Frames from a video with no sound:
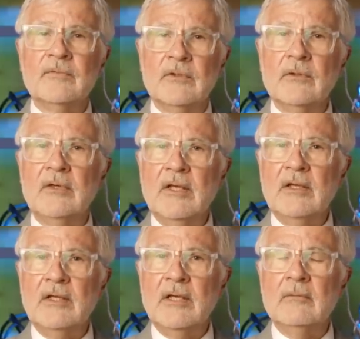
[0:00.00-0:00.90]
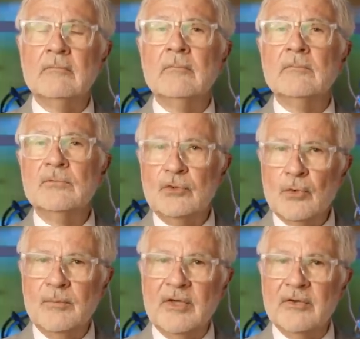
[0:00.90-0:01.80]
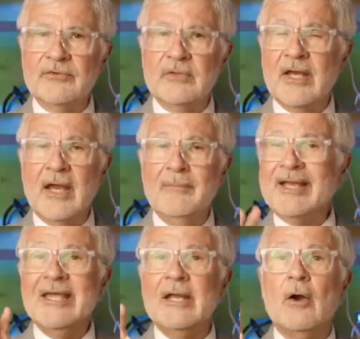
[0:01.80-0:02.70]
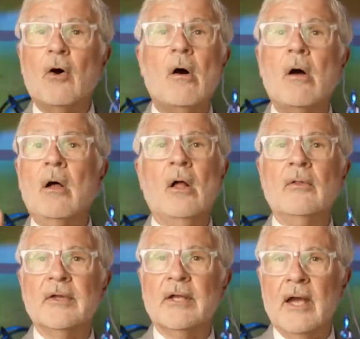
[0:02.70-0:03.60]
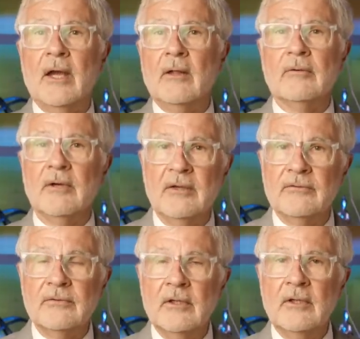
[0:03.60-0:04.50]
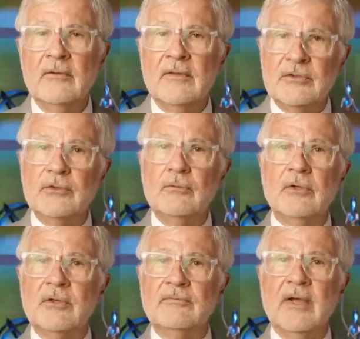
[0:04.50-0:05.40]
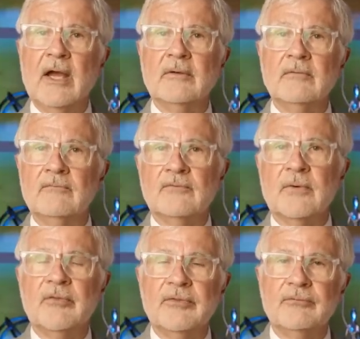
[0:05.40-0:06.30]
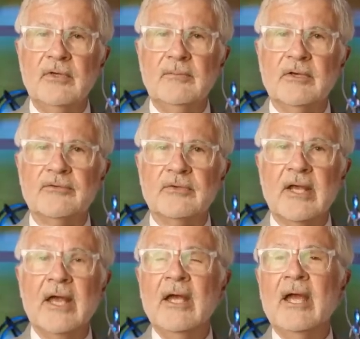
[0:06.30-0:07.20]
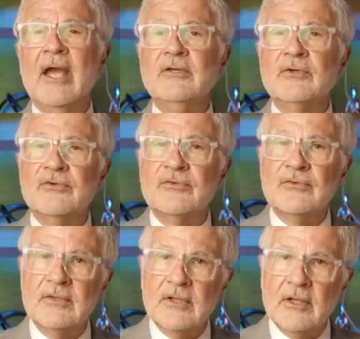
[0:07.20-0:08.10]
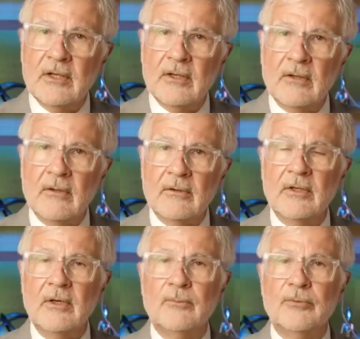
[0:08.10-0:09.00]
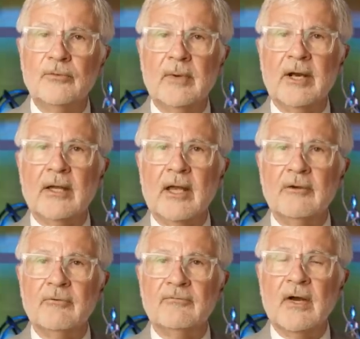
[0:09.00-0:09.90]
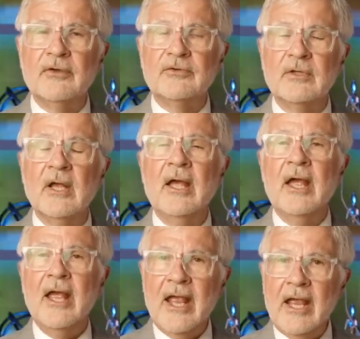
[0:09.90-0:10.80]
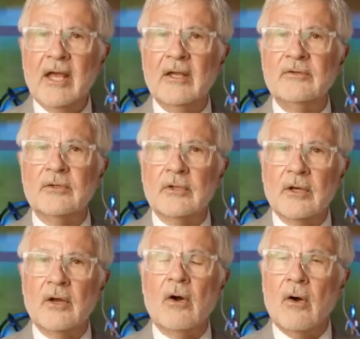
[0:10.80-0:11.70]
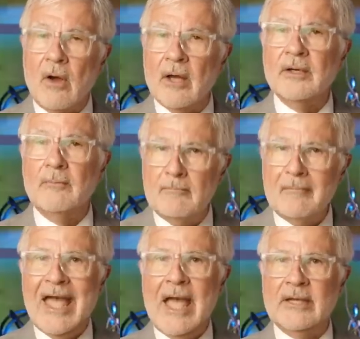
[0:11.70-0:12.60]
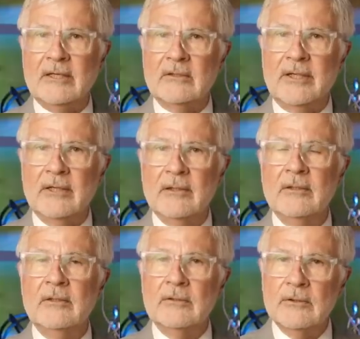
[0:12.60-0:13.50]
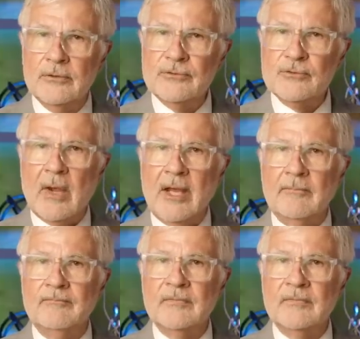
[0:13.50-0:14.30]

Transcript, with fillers: to eating two meals a day, but getting all the calories that you would have gotten from the three meals a day, and you're still going to improve mitochondrial function, and you're going to automatically lose weight